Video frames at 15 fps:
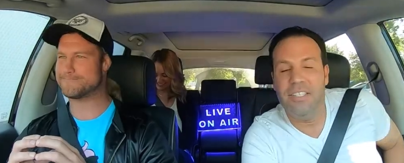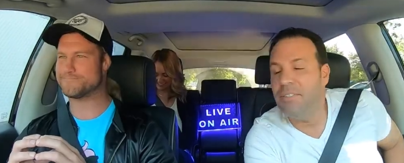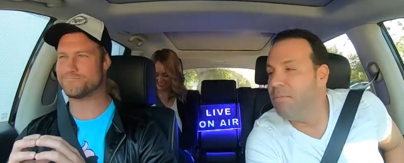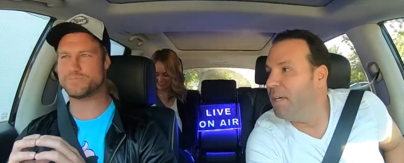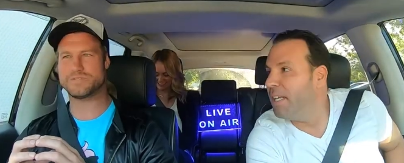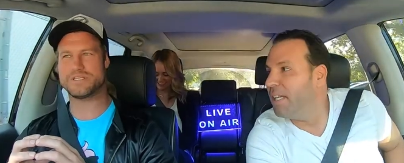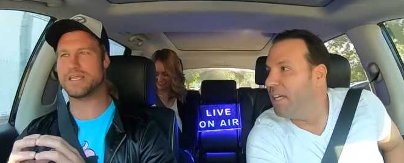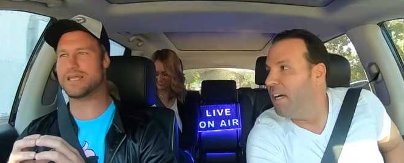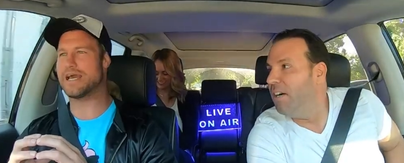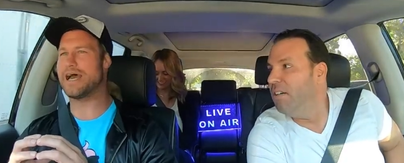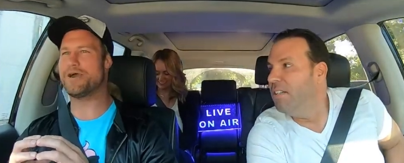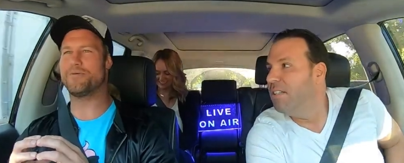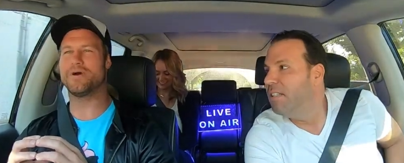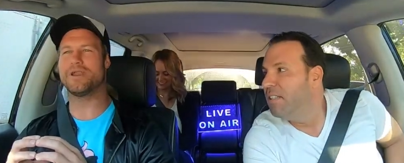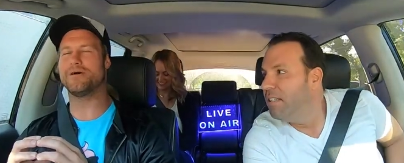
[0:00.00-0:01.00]
Speaker 1: a good way to the go. The
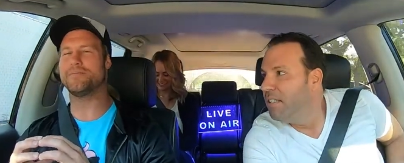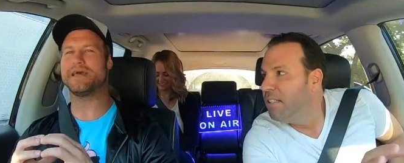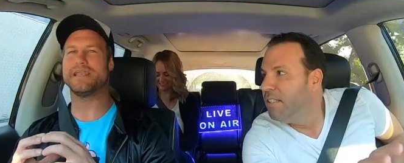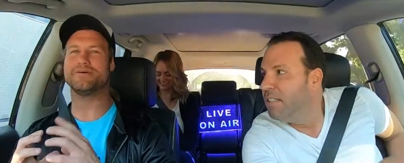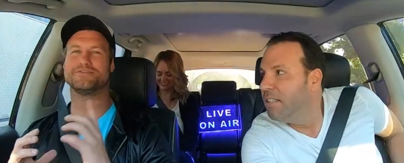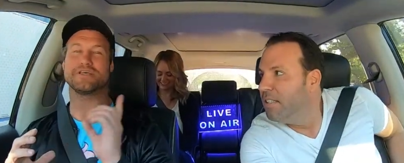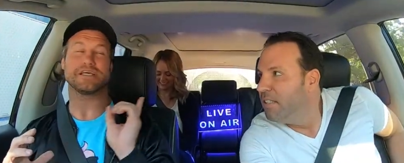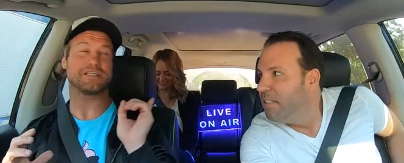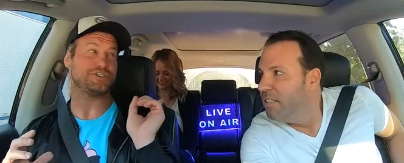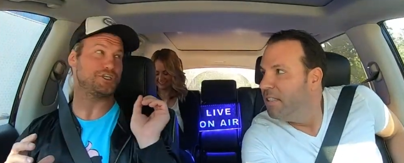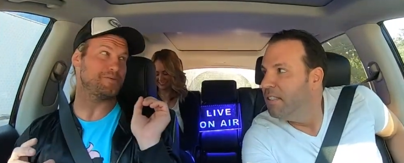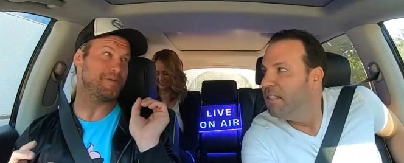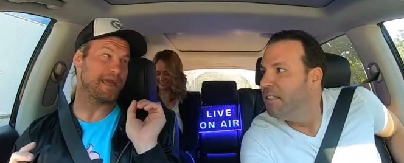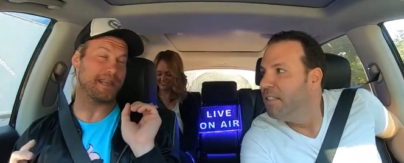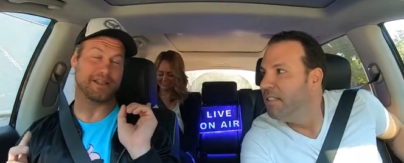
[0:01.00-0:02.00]
guy went up and it was like
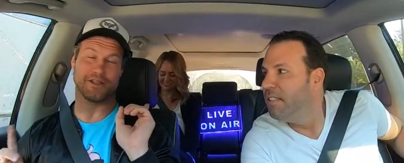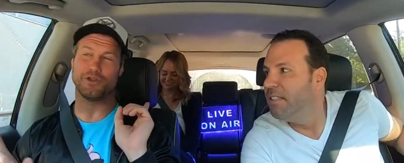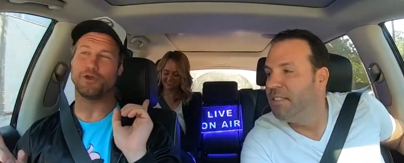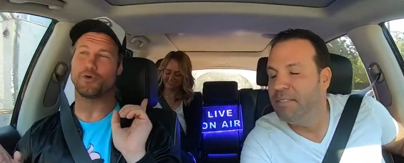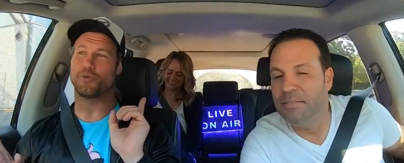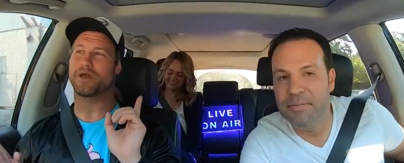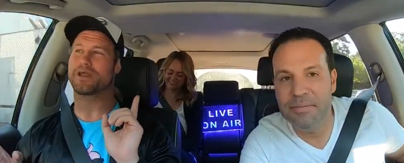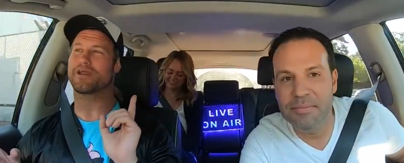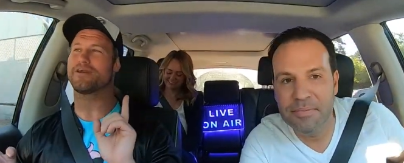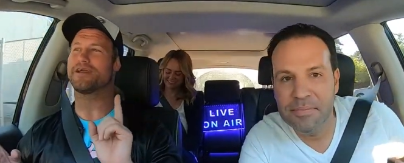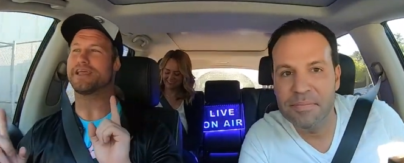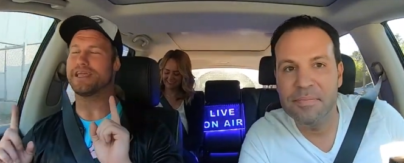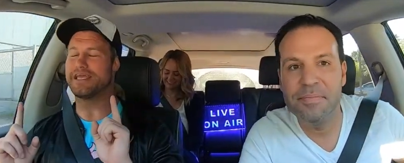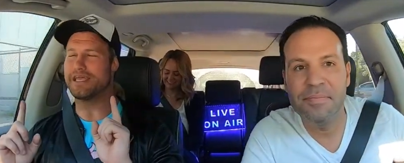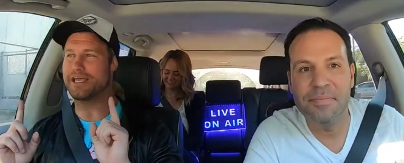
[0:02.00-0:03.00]
she made it a little quicker.
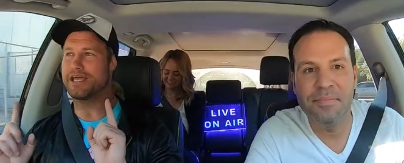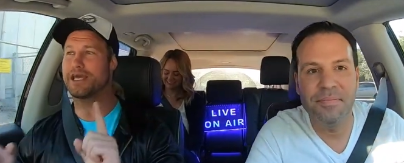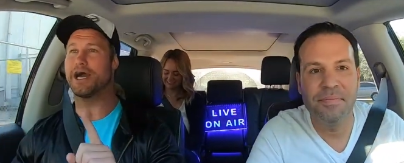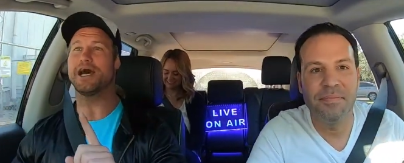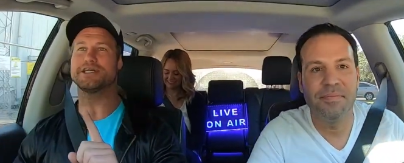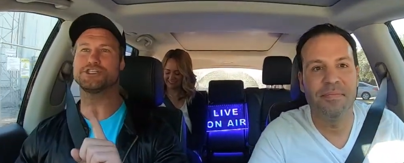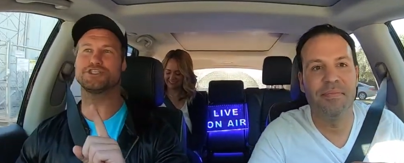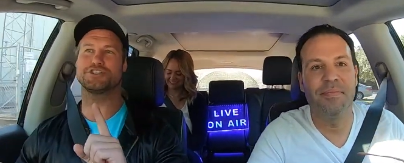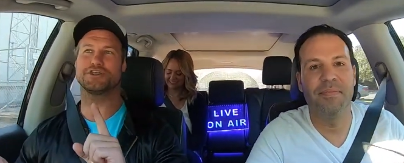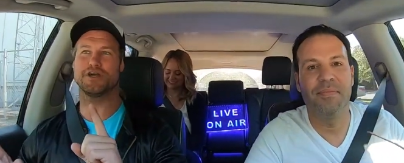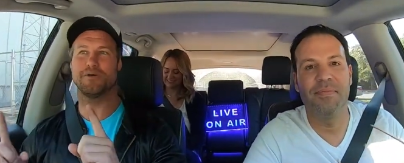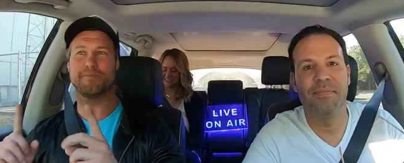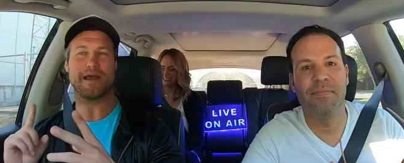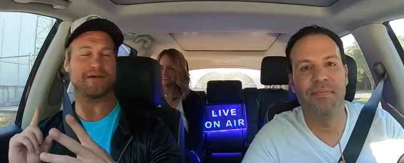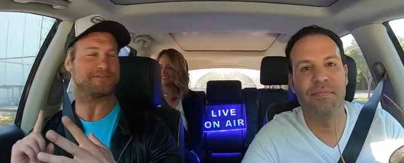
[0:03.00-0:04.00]
He gushed
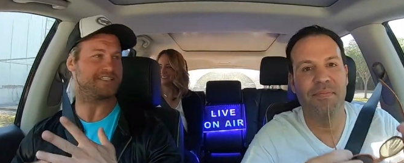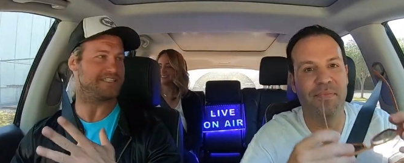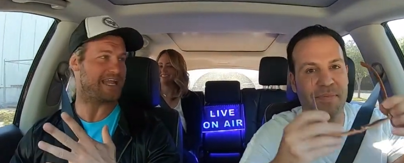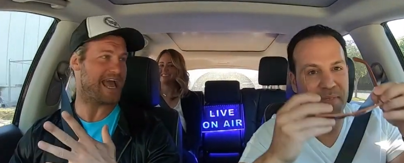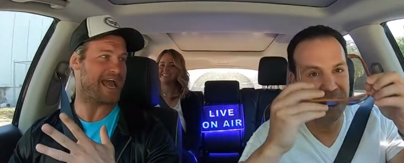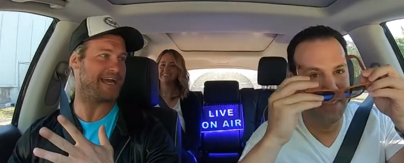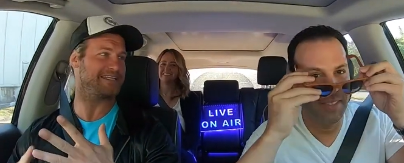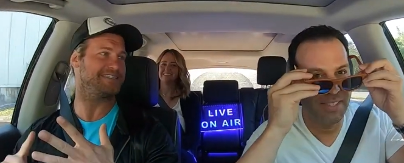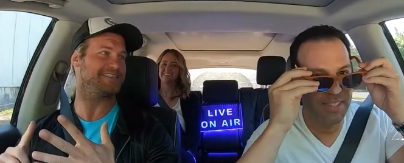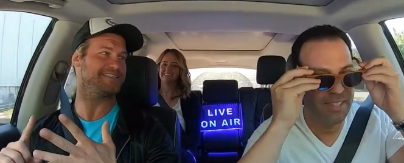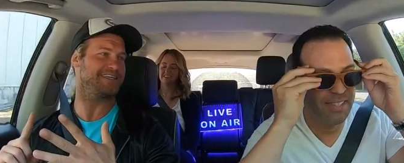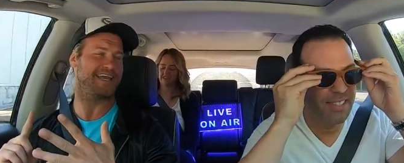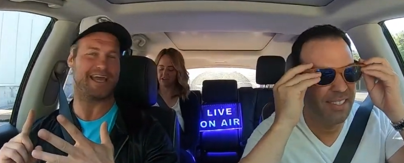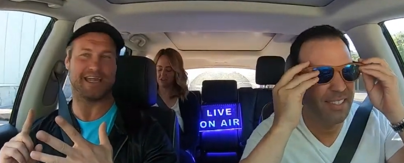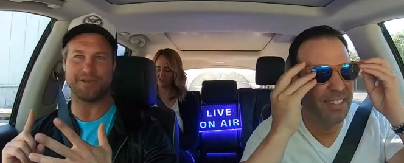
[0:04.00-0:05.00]
about stats
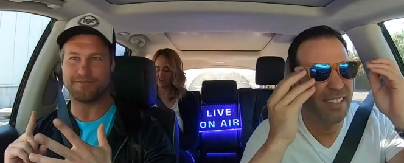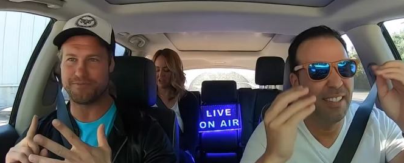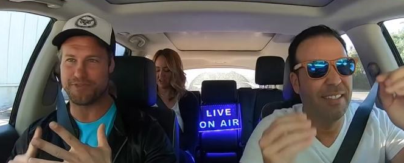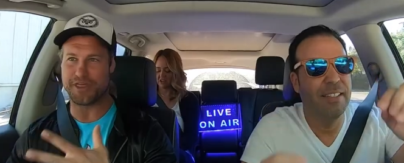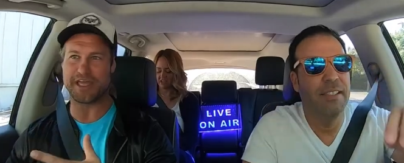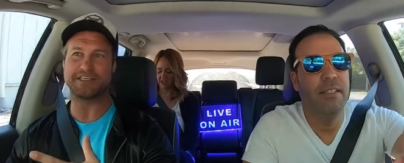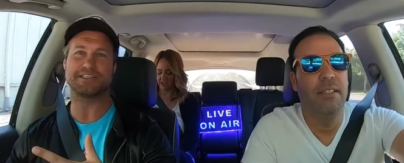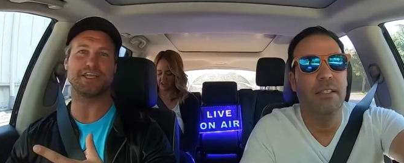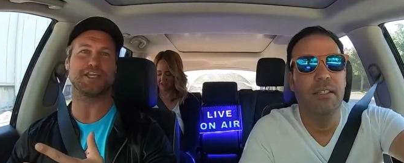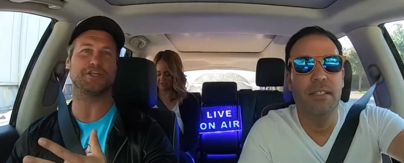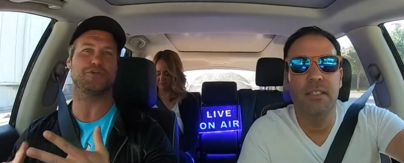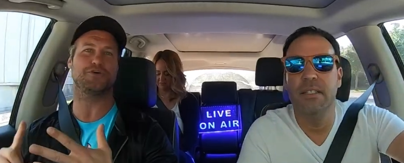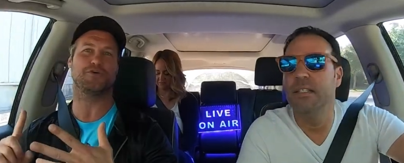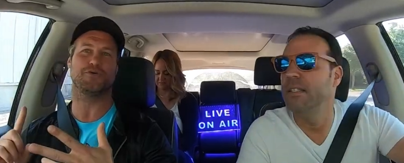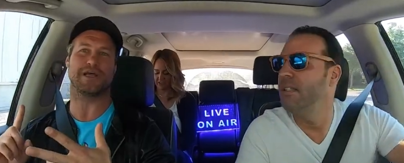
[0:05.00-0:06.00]
and oh, yeah, things yeah. that he
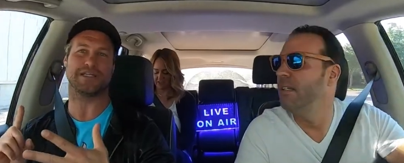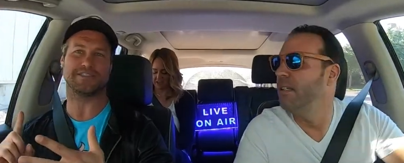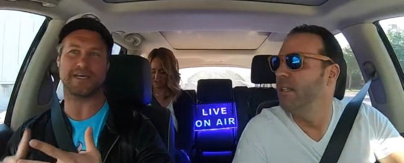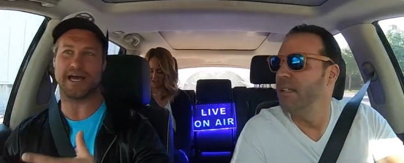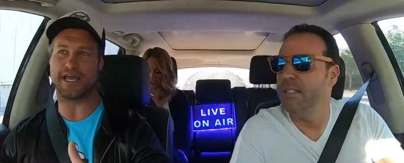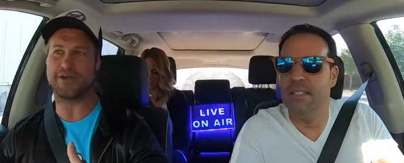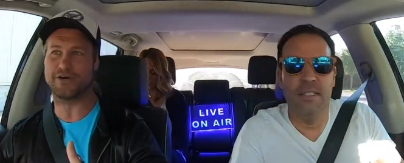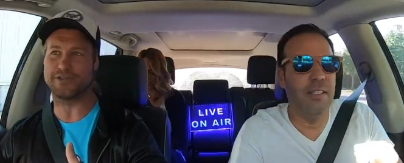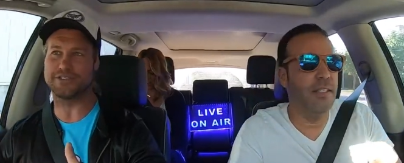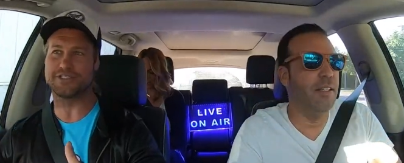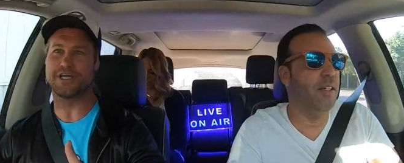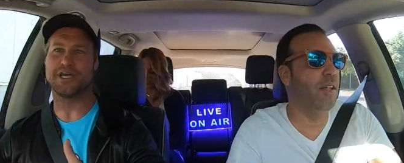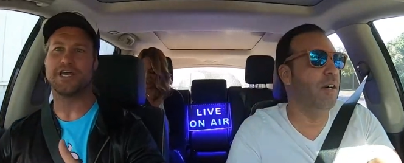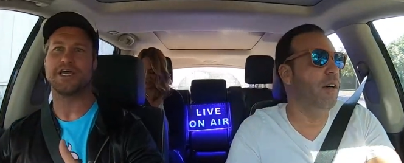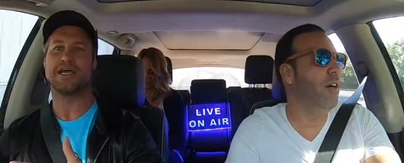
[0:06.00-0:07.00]
knew and I titles.
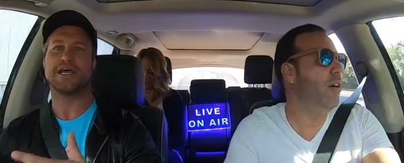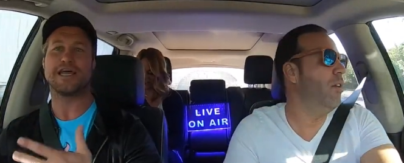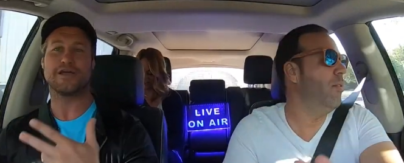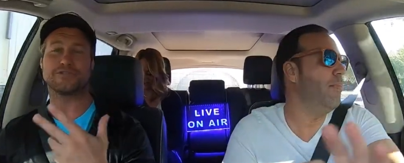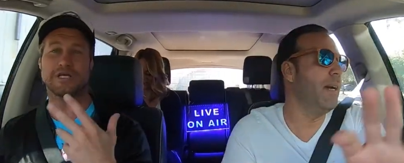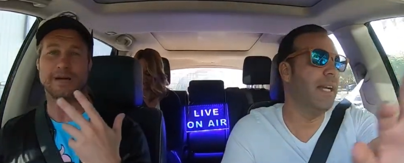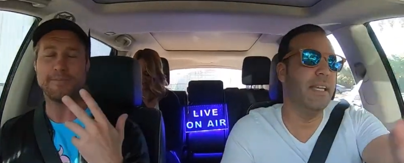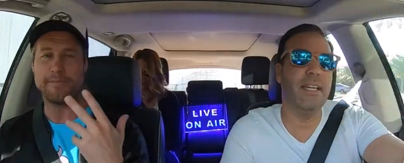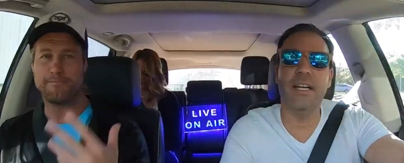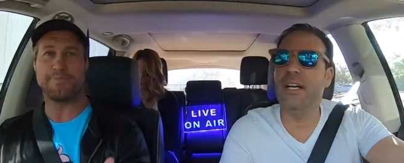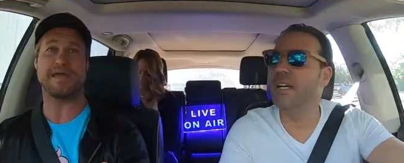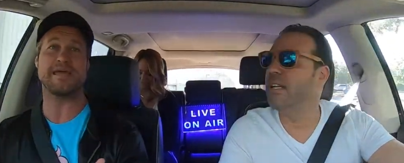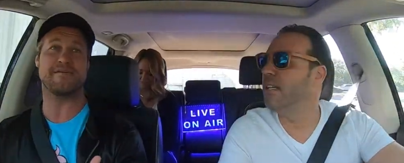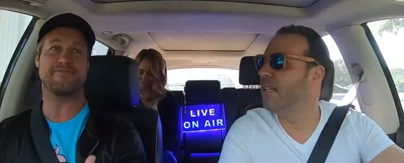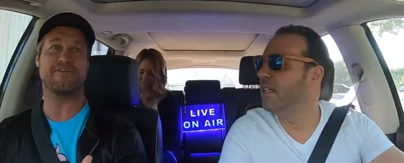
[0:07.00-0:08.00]
He goes, "I'm a
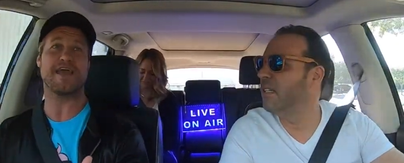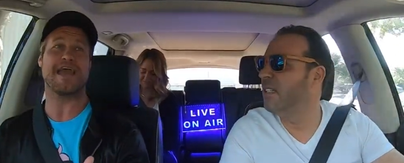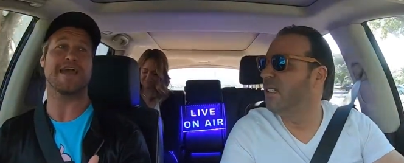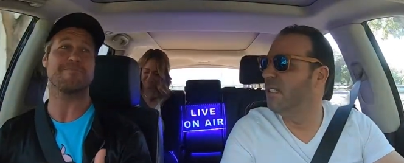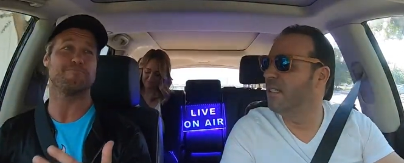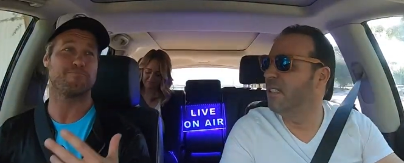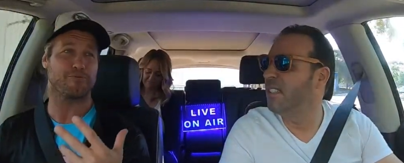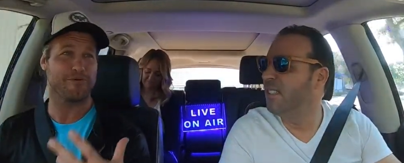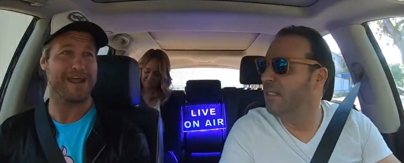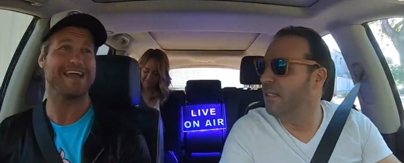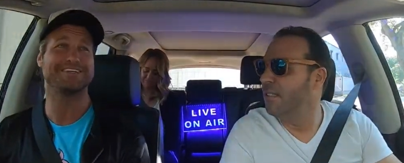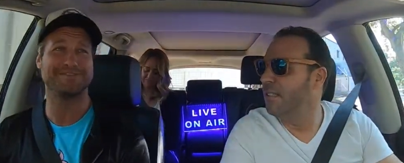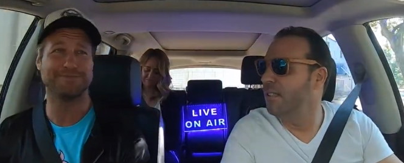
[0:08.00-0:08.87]
big fan, Brent."